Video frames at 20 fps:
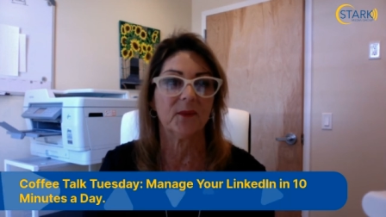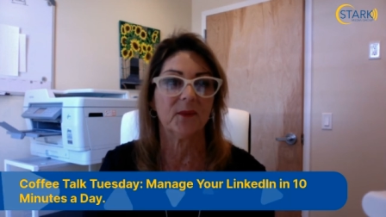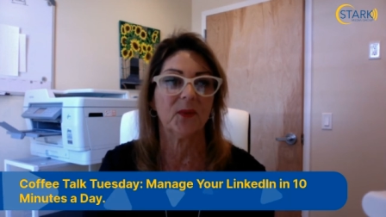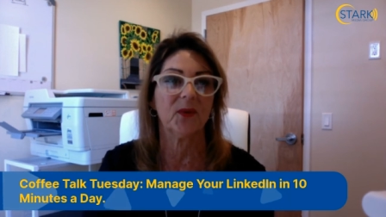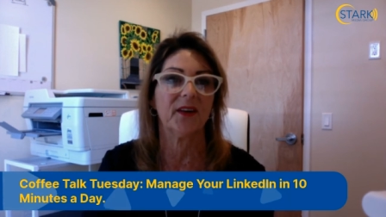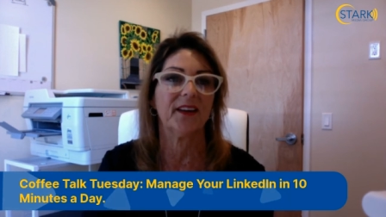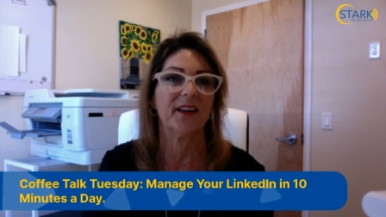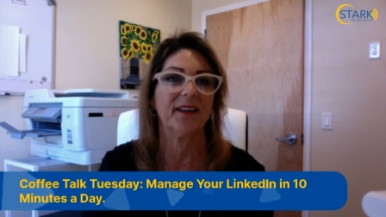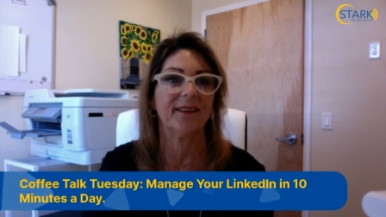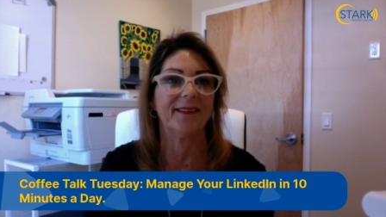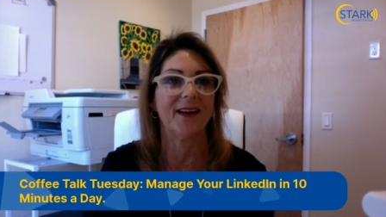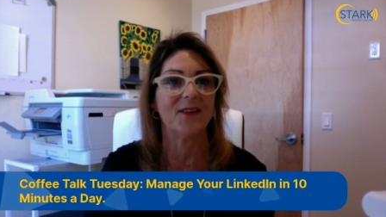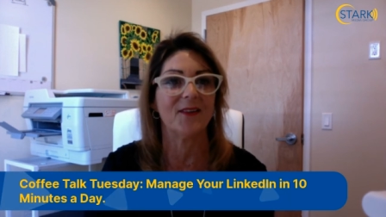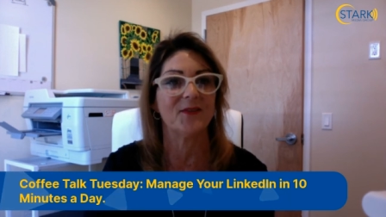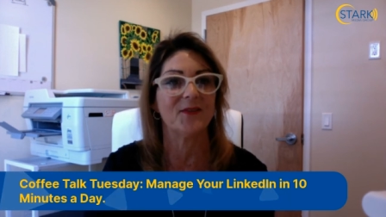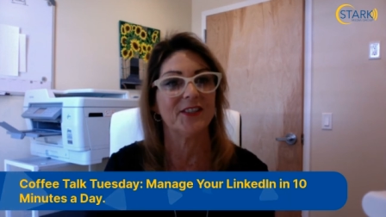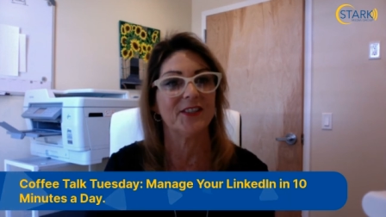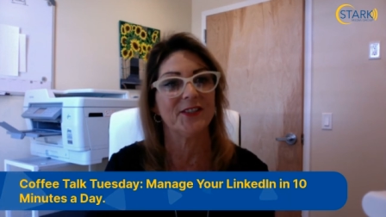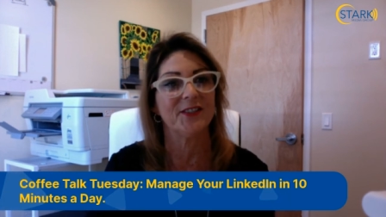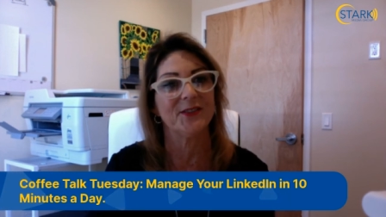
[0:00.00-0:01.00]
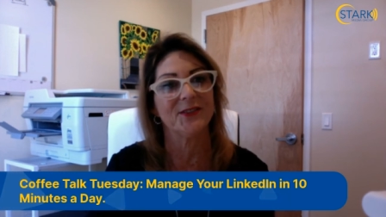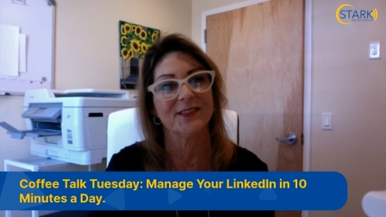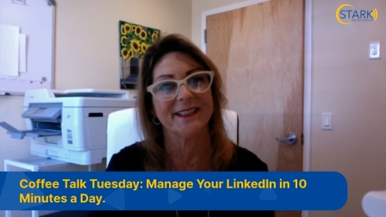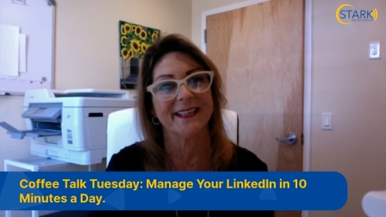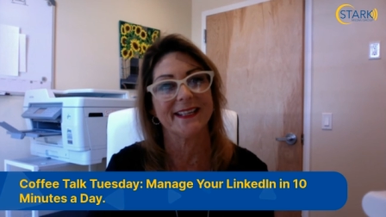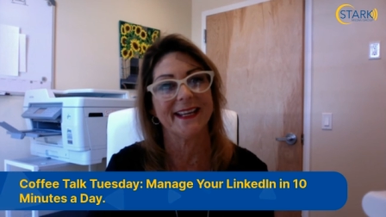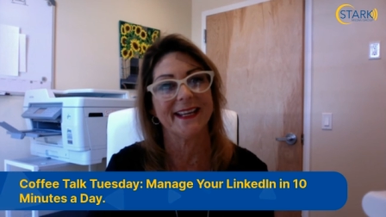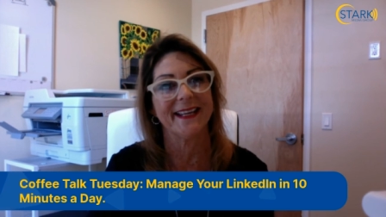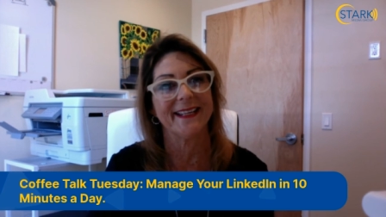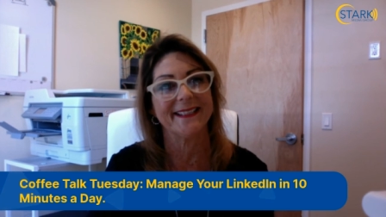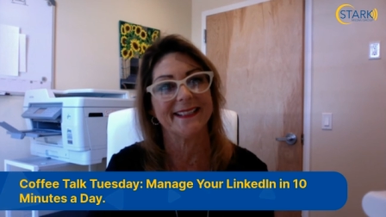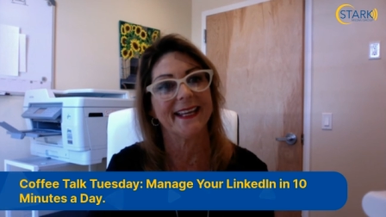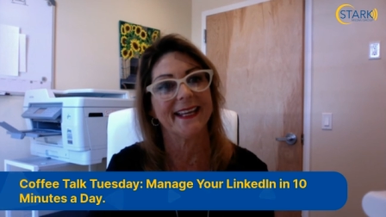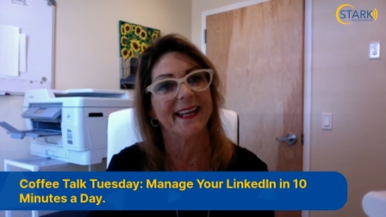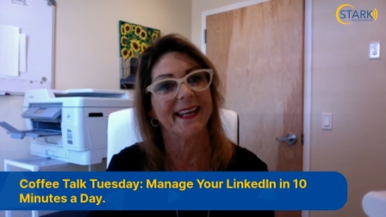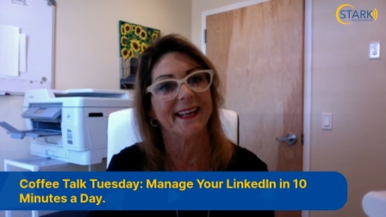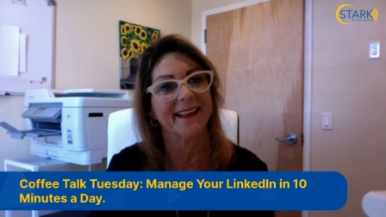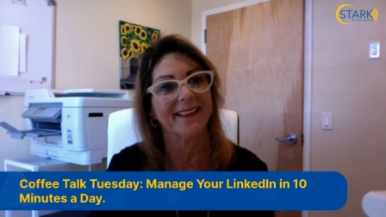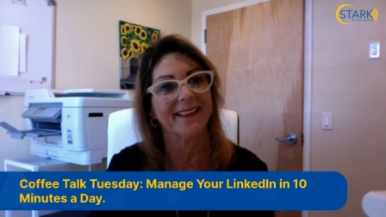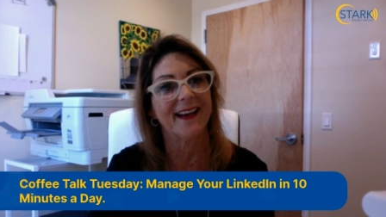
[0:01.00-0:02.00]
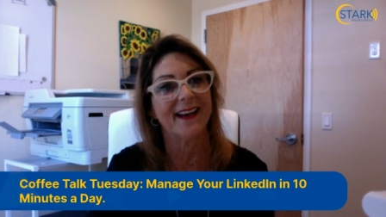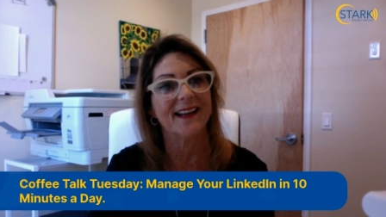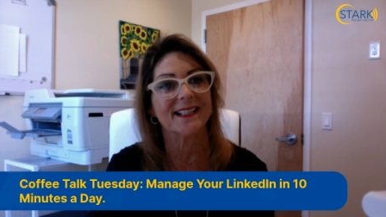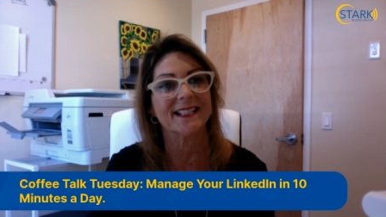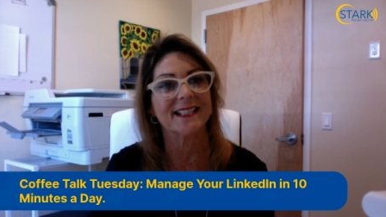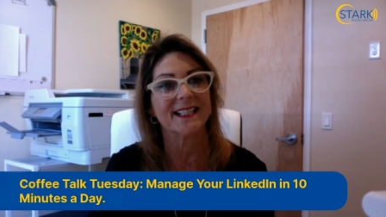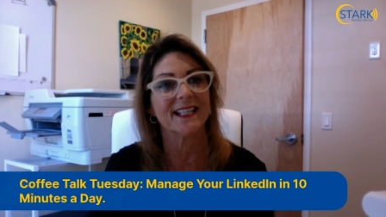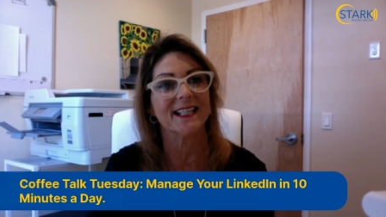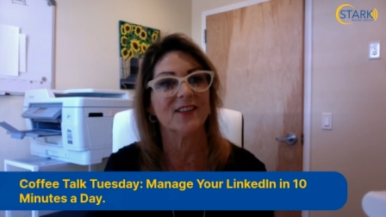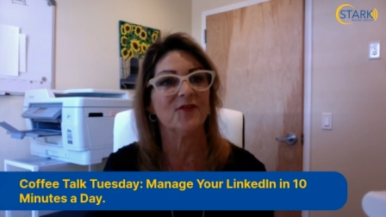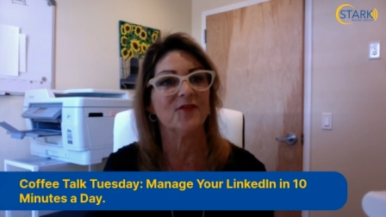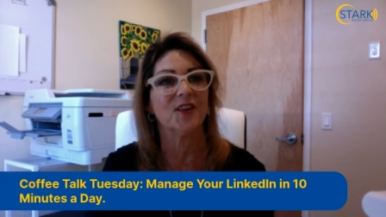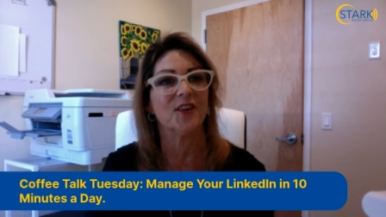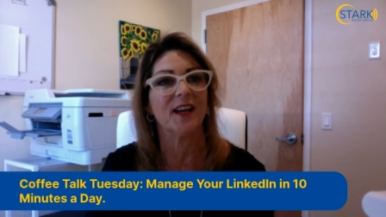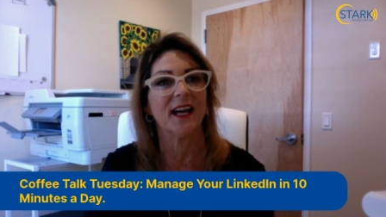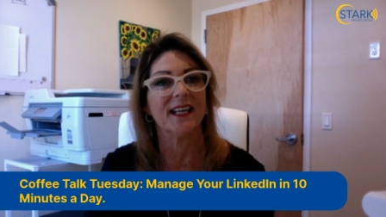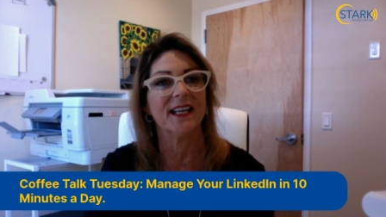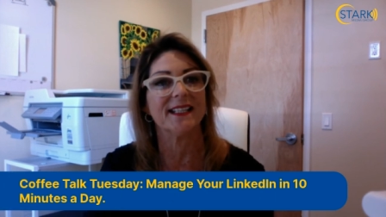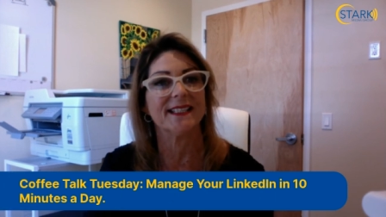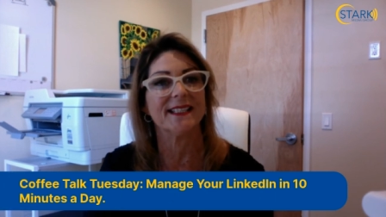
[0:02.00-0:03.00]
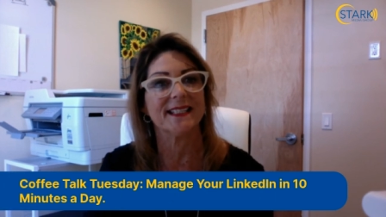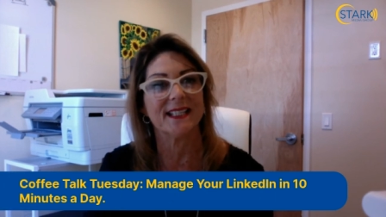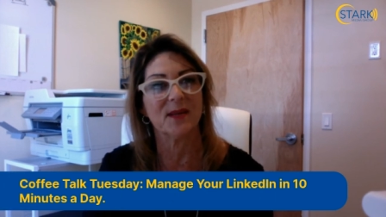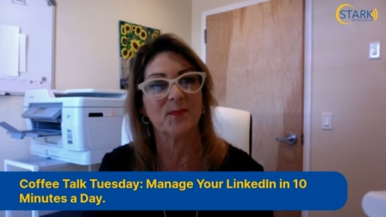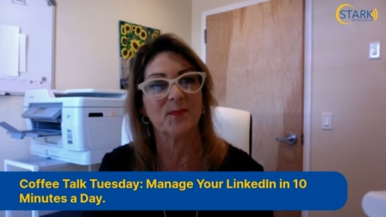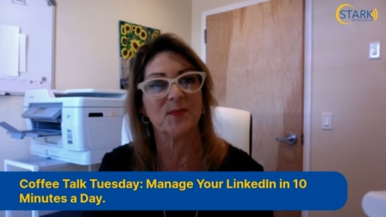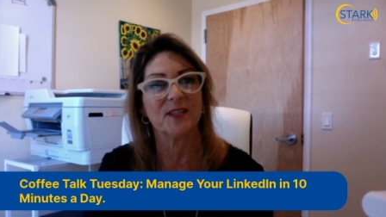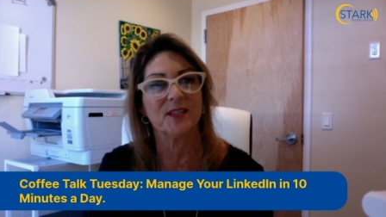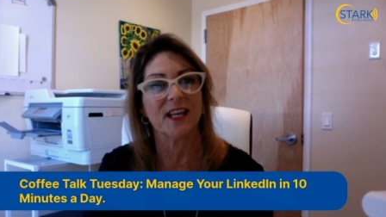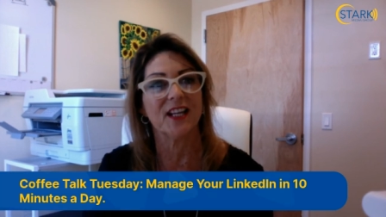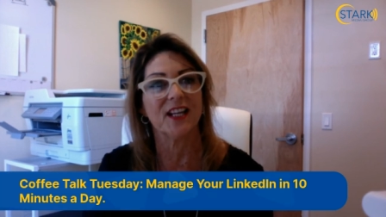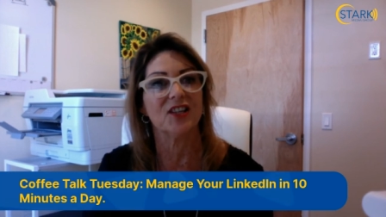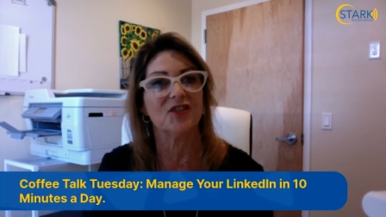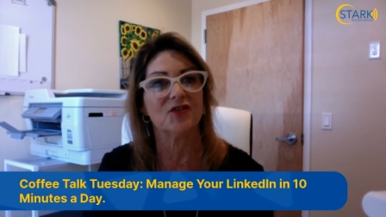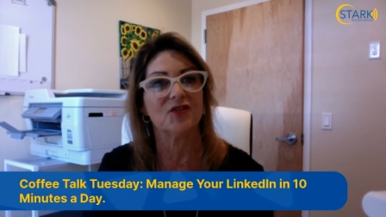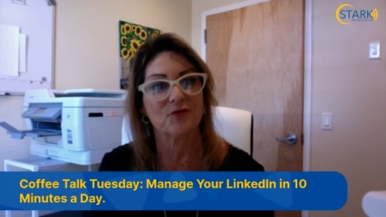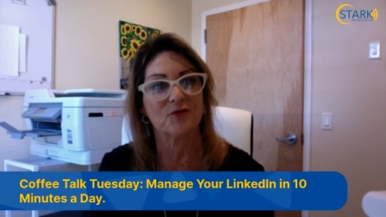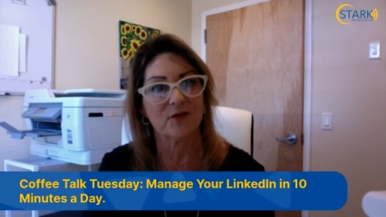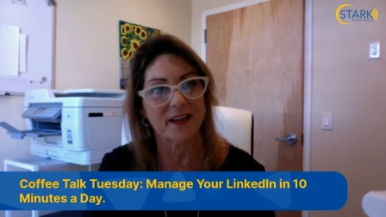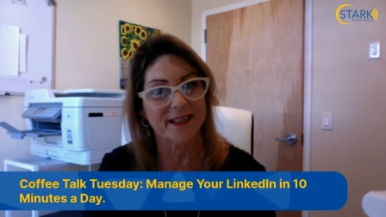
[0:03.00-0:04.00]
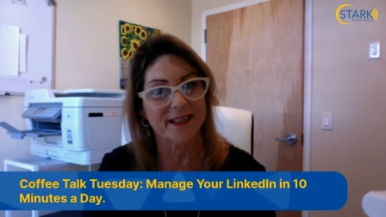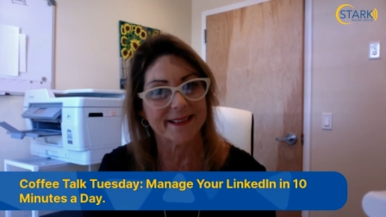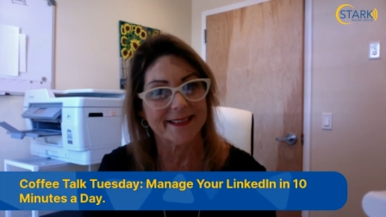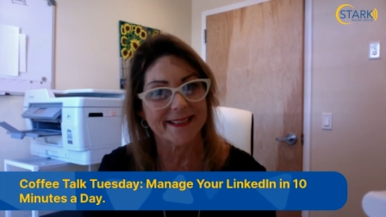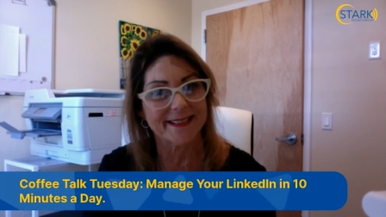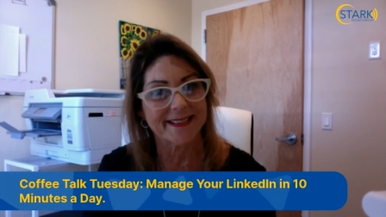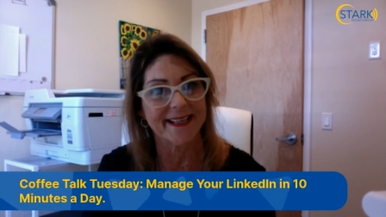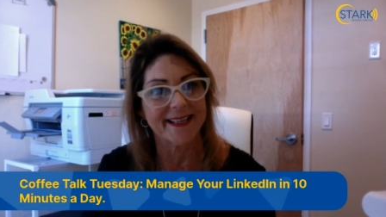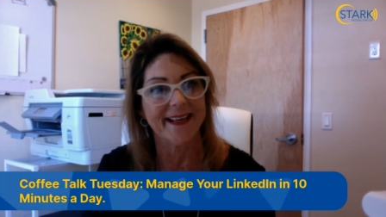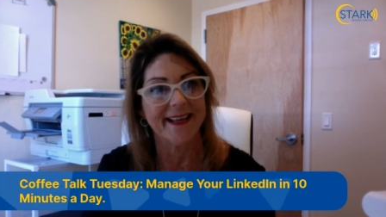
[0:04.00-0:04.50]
We're here every Tuesday at 10 o'clock to give you guys tips and tricks